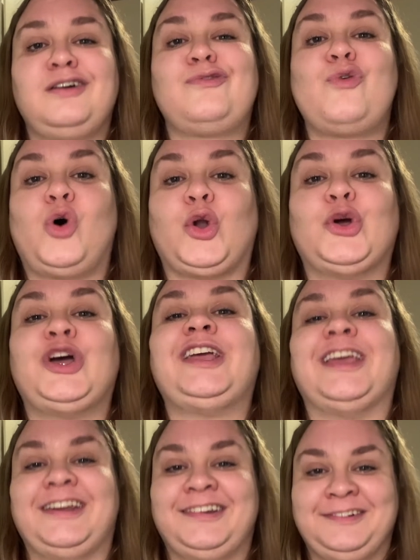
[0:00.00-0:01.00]

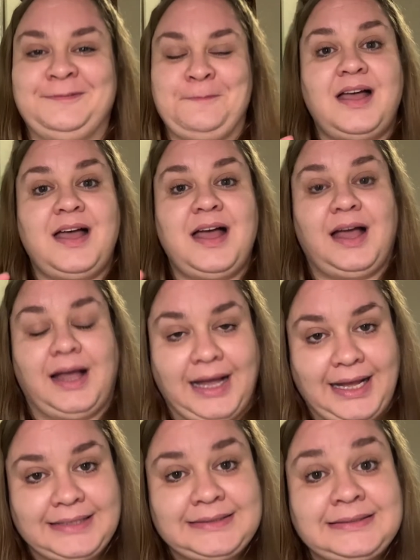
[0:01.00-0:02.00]
hvorugkyn.
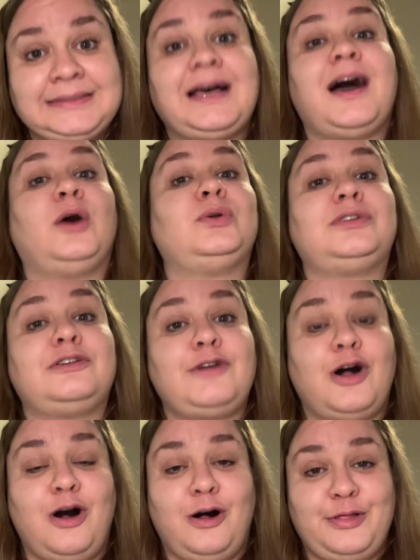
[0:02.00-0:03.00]
And out of
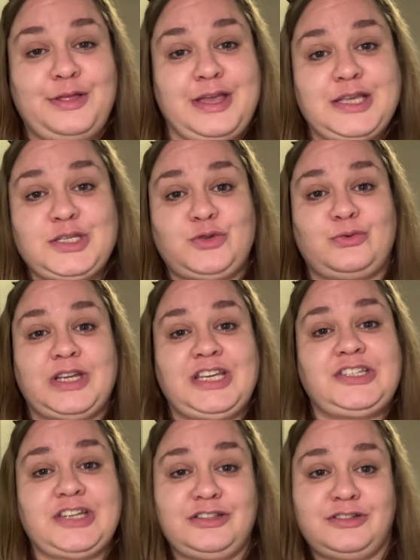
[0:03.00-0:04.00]
all these three
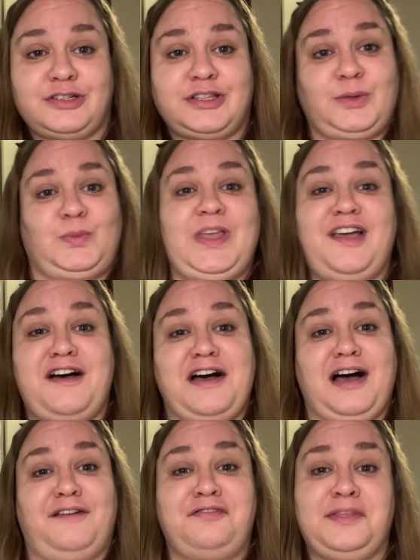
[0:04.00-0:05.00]
genders that we
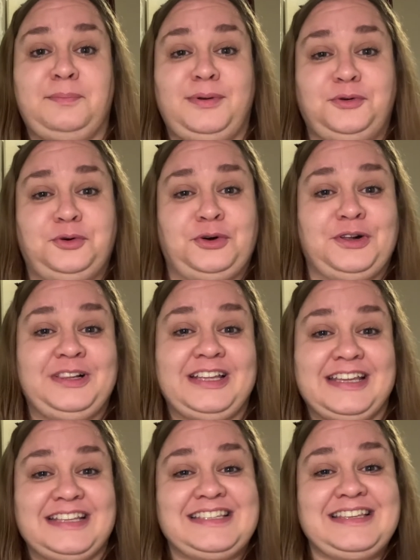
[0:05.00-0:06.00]
have, the plural
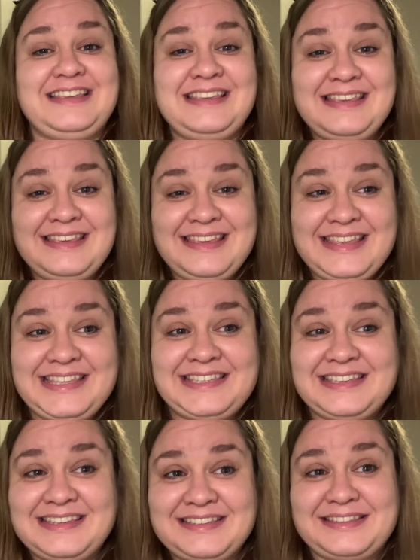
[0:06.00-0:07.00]
is
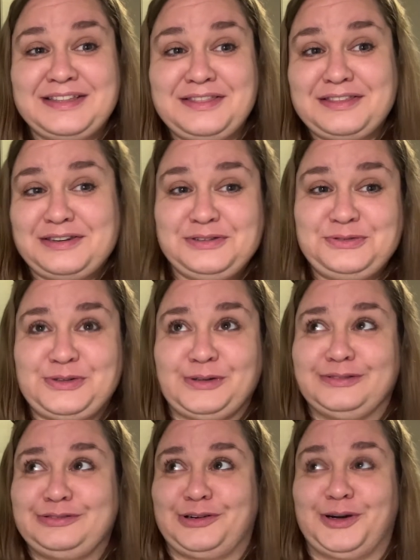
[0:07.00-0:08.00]
easiest in the neutral
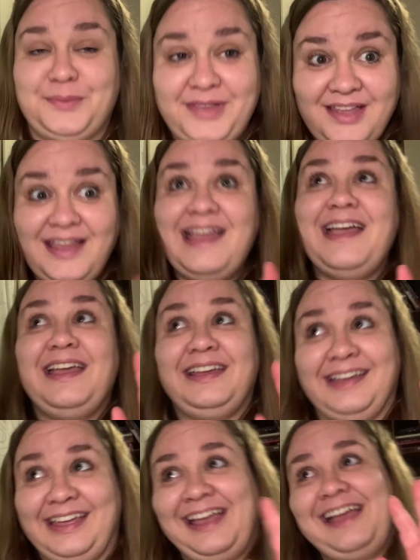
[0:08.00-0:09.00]
form. Yay,
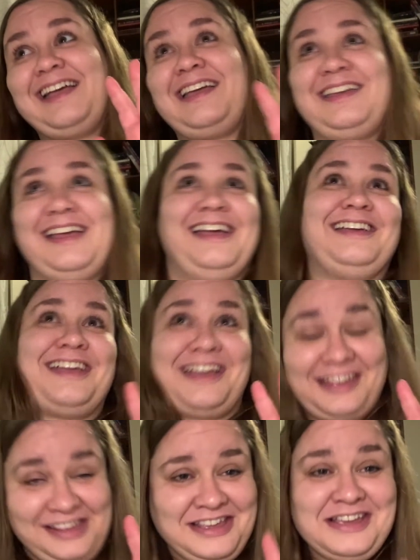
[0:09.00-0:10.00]
yay, yay,
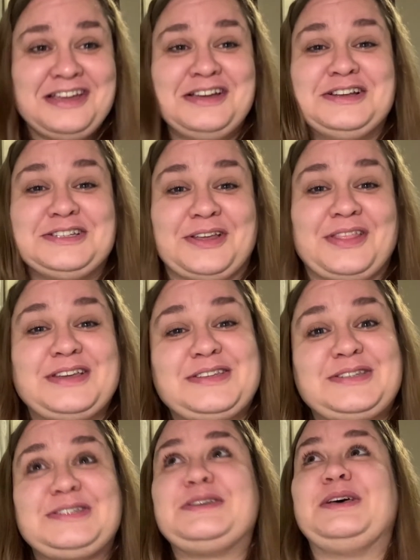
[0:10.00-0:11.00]
yay. So
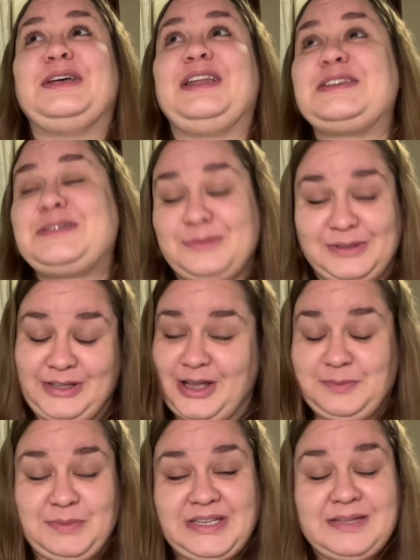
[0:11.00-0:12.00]
this lesson will
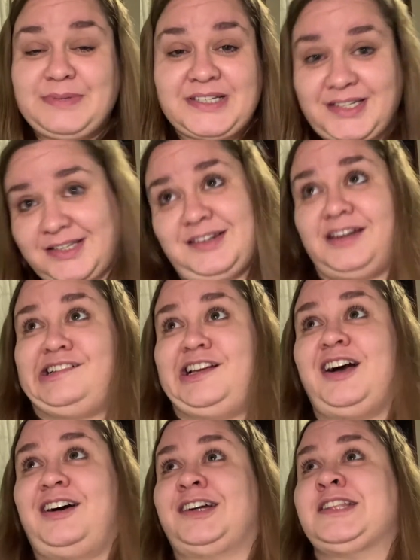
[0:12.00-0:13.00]
not be particularly
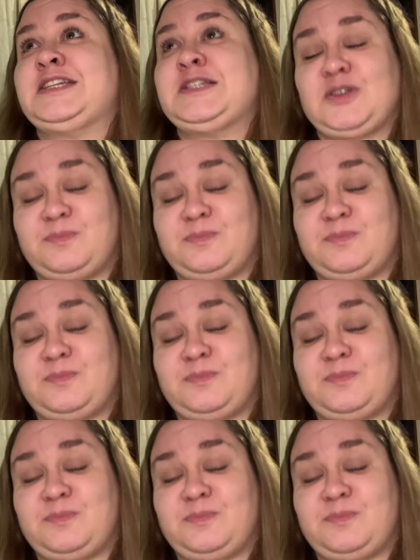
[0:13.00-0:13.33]
hard. So